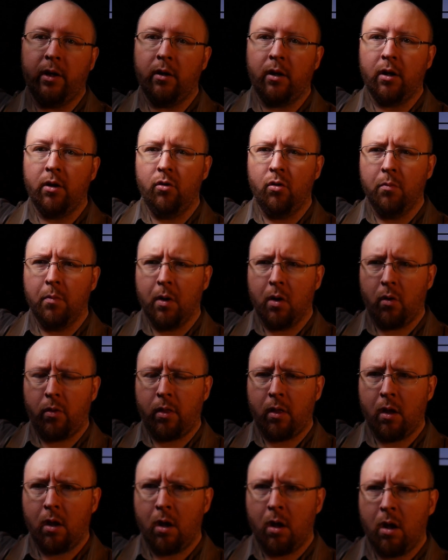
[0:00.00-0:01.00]
You can do
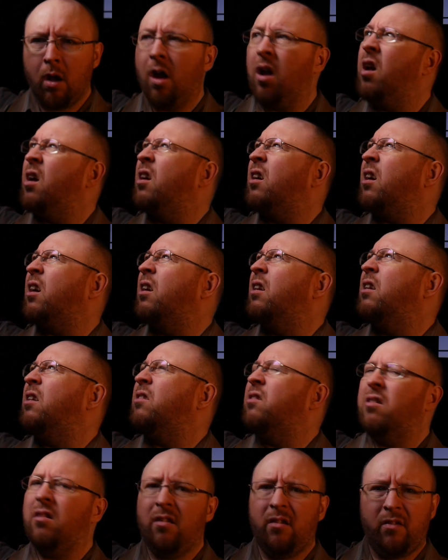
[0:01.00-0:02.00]
both. Okay,
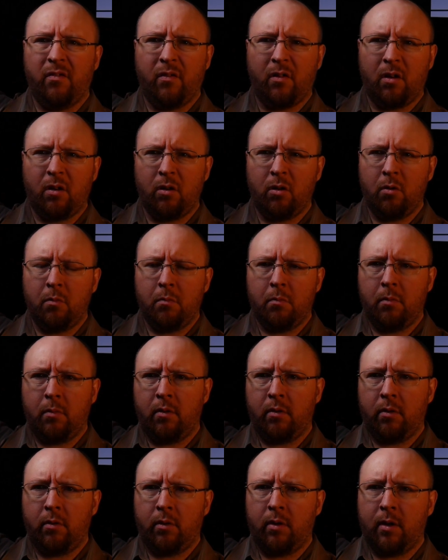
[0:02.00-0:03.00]
this is volume
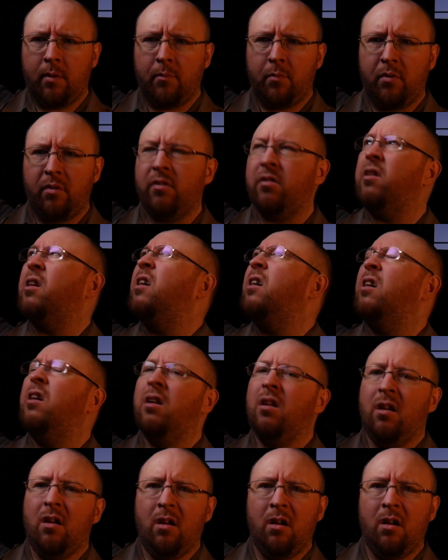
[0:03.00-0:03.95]
10%.